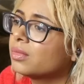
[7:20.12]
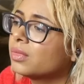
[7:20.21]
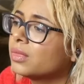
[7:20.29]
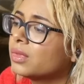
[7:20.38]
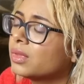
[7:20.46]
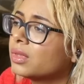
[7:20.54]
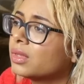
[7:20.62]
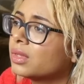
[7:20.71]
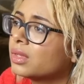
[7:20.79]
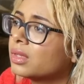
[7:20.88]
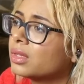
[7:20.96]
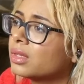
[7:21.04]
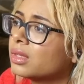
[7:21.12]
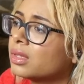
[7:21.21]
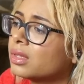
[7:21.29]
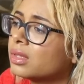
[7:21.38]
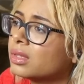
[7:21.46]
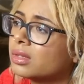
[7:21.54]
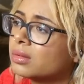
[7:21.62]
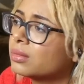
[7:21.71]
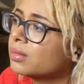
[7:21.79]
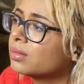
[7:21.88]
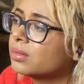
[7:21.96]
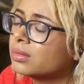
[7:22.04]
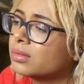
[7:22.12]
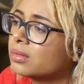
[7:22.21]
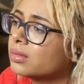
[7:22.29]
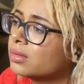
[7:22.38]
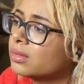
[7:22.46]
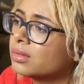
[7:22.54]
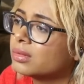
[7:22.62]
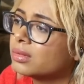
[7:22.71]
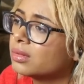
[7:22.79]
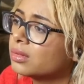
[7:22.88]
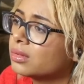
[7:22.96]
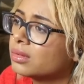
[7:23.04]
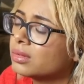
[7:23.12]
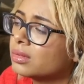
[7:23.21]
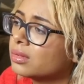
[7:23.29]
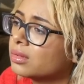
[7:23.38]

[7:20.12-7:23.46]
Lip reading: (not speaking)